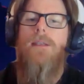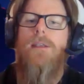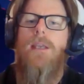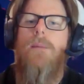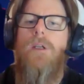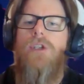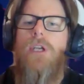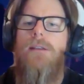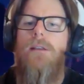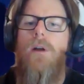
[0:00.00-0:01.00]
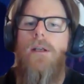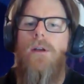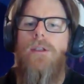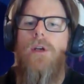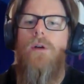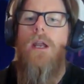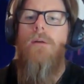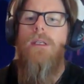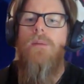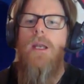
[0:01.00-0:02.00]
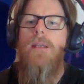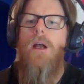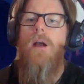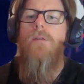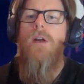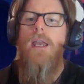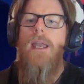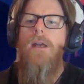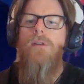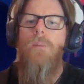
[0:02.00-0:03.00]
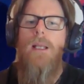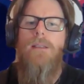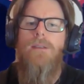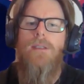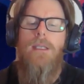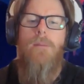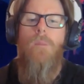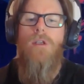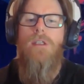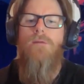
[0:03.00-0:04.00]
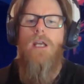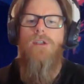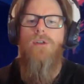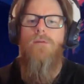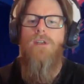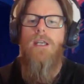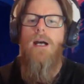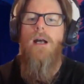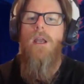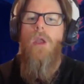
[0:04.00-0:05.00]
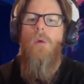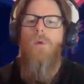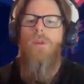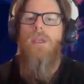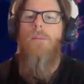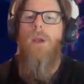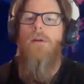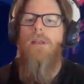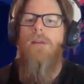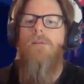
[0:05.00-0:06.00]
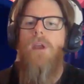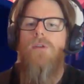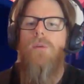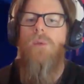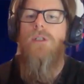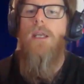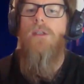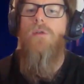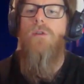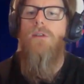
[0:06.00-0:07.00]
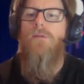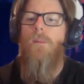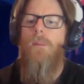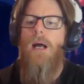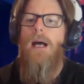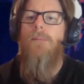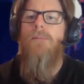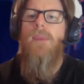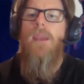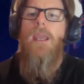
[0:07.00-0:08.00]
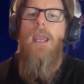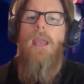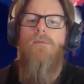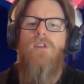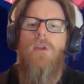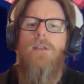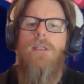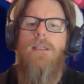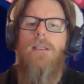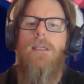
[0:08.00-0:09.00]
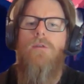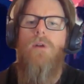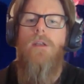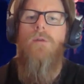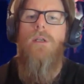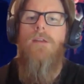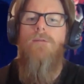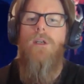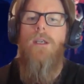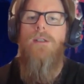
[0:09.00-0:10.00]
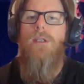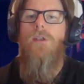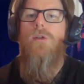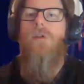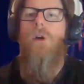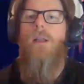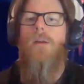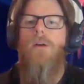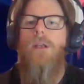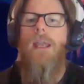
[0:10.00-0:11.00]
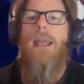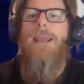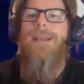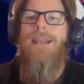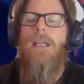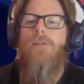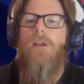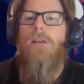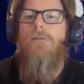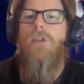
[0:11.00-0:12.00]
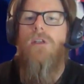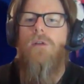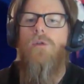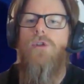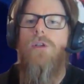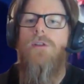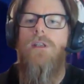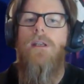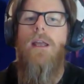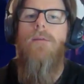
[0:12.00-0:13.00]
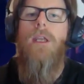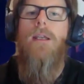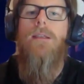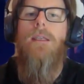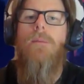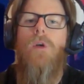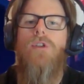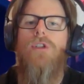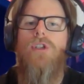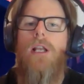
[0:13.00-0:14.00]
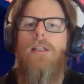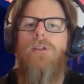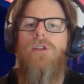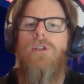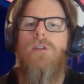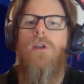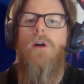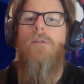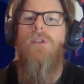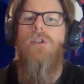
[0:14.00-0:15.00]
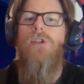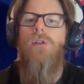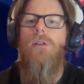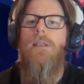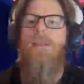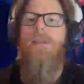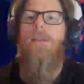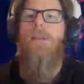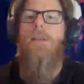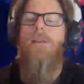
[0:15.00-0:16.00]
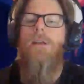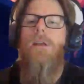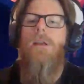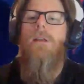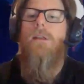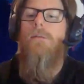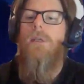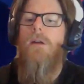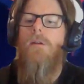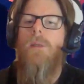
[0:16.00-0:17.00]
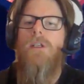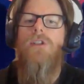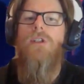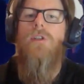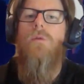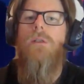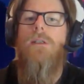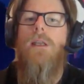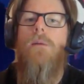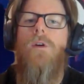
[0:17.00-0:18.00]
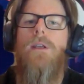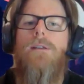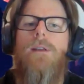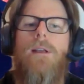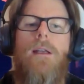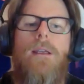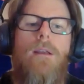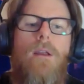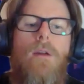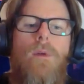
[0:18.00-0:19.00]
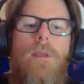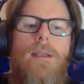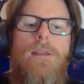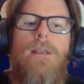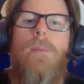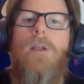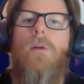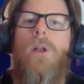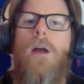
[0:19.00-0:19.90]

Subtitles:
This segment sheds light on the ongoing debate over how to balance the immersive nature of VR with the imperative to protect users from harm, emphasizing the critical need for continued dialogue and innovative solutions to navigate the emergent challenges of digital existence. There we go. I managed to squeeze that word out today without stumbling all